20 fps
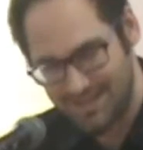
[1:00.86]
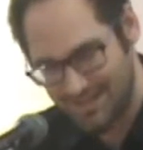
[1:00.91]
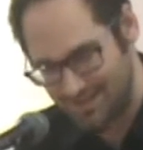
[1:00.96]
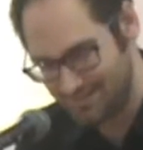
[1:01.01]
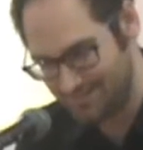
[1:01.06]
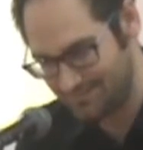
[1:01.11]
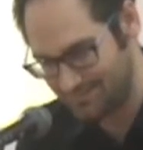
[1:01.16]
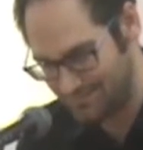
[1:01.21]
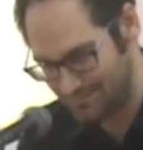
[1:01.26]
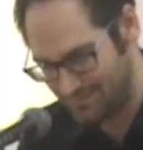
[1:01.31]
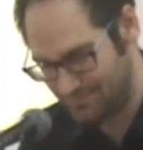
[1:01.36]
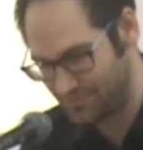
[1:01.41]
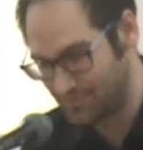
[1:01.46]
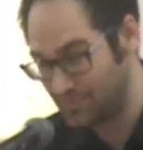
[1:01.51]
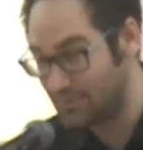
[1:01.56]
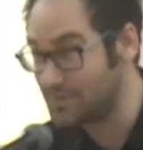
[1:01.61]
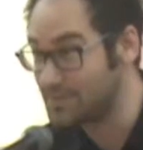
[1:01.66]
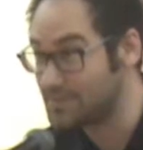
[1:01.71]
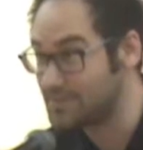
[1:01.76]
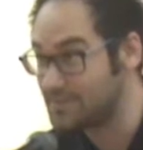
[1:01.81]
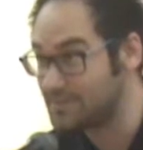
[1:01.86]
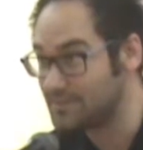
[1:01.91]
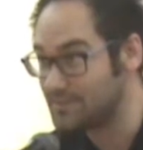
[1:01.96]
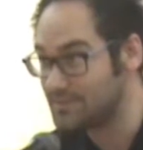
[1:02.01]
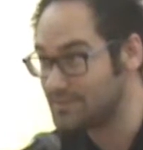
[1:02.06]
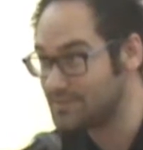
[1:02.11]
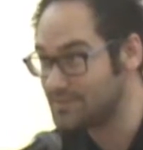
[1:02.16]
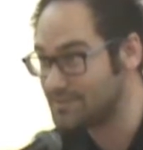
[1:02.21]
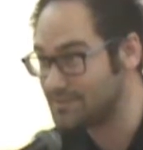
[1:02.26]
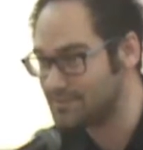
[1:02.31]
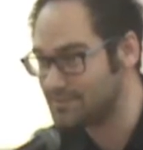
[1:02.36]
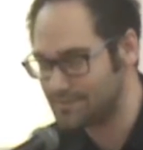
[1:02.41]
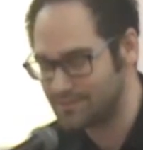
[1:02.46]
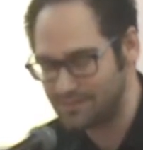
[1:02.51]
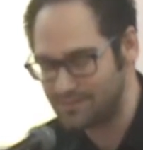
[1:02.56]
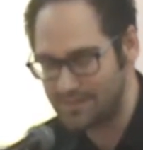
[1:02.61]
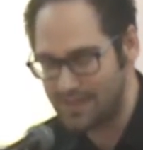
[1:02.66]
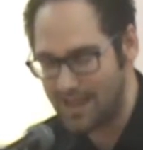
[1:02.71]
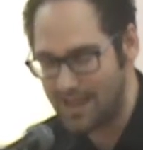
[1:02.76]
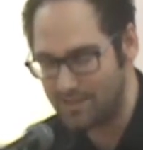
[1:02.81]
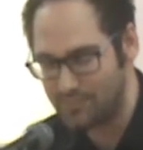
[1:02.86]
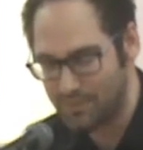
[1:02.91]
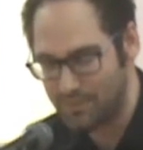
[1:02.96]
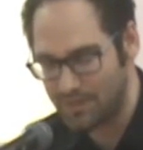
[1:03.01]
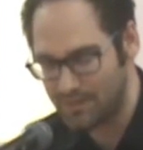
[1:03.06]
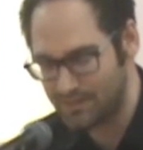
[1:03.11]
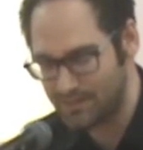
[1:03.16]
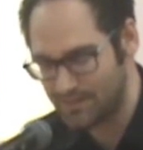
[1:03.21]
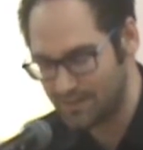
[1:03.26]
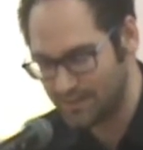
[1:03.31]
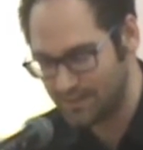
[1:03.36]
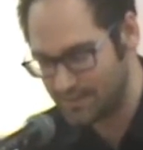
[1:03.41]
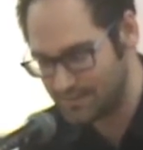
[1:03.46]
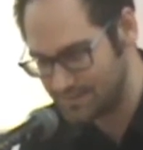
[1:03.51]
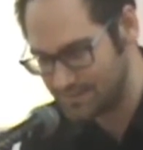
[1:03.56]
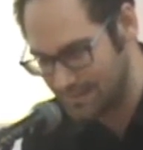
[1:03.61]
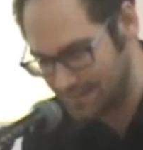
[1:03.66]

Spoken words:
then of course just tell me and I can